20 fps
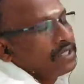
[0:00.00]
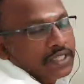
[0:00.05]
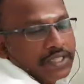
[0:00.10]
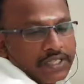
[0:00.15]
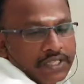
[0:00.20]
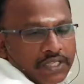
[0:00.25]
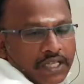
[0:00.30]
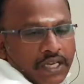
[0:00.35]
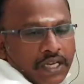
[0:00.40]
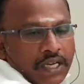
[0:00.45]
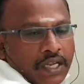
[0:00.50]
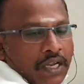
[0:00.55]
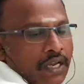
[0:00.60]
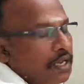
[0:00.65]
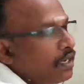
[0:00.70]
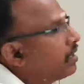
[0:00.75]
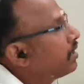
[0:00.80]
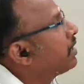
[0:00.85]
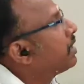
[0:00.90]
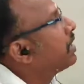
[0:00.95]
this circle.
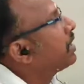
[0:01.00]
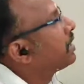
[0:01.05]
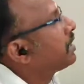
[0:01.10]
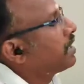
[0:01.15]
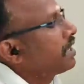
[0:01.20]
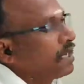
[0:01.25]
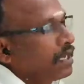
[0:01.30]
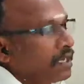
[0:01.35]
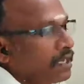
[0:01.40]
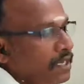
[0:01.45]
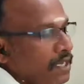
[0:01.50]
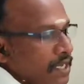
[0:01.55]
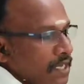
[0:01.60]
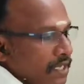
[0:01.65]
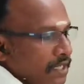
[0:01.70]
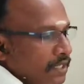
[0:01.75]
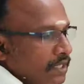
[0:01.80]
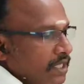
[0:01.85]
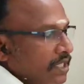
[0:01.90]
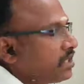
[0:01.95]
Here
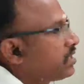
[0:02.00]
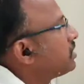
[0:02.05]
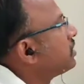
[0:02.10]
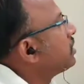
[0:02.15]
this